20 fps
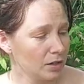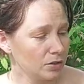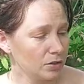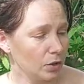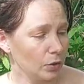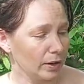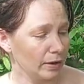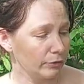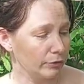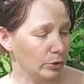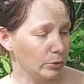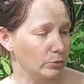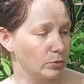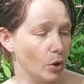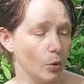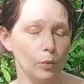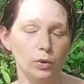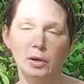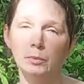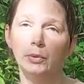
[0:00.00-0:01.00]
So if you
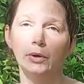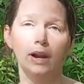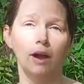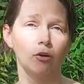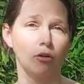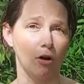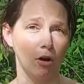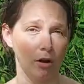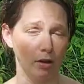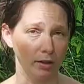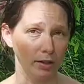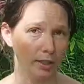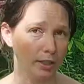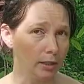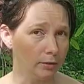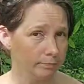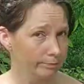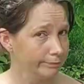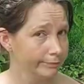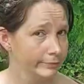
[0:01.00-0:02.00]
don't want to put alcohol in
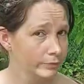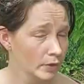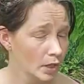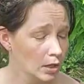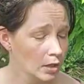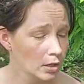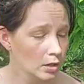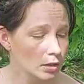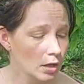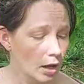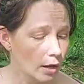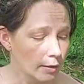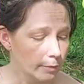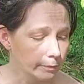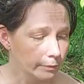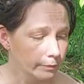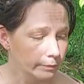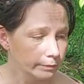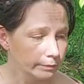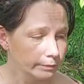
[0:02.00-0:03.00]
it,
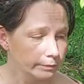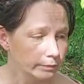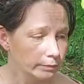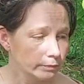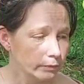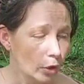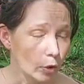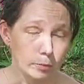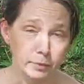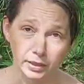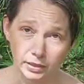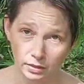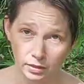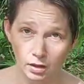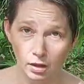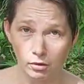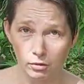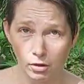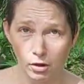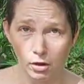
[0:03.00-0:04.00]
um, omit the
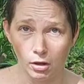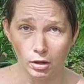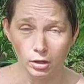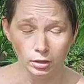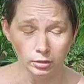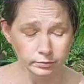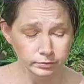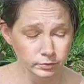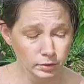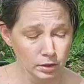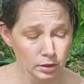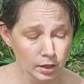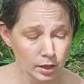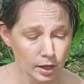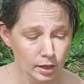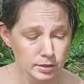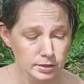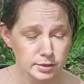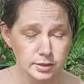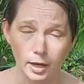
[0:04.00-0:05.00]
alcohol,
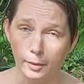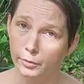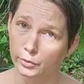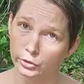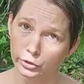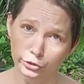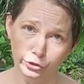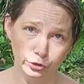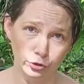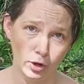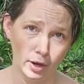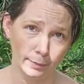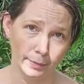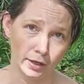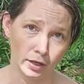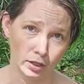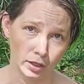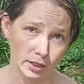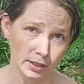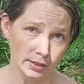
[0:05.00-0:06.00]
double your
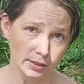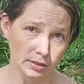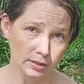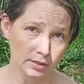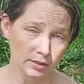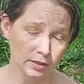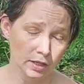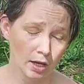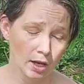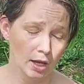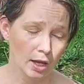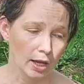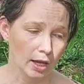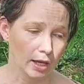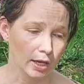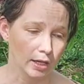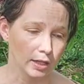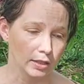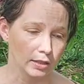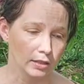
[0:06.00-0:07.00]
strawberries,
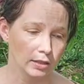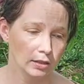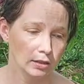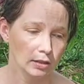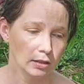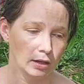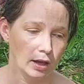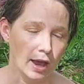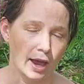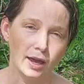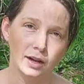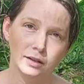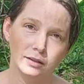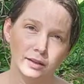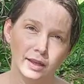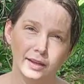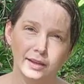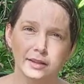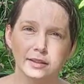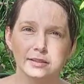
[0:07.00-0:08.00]
and add
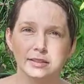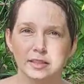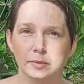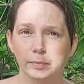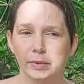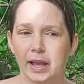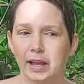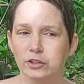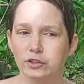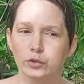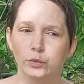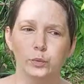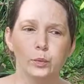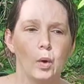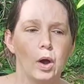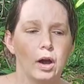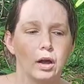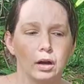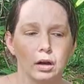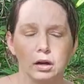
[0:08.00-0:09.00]
like a splash of
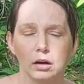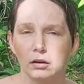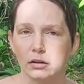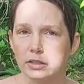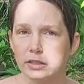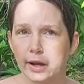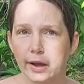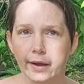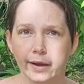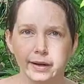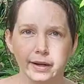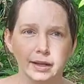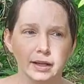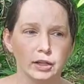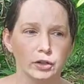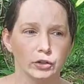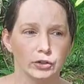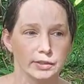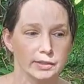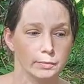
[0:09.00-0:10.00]
water or
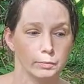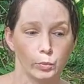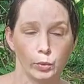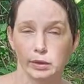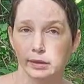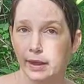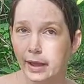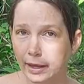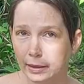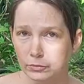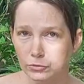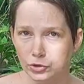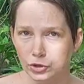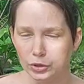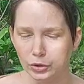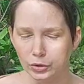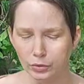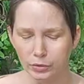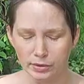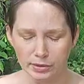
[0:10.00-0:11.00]
tonic or some more lime
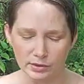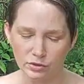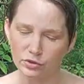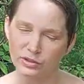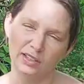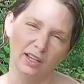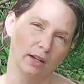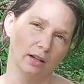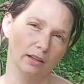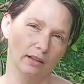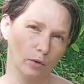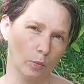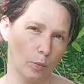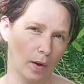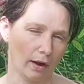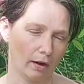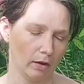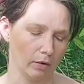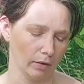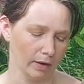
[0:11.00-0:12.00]
juice just get a little
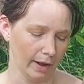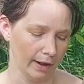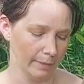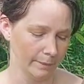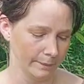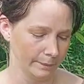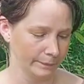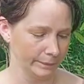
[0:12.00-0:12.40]
wetter, okay?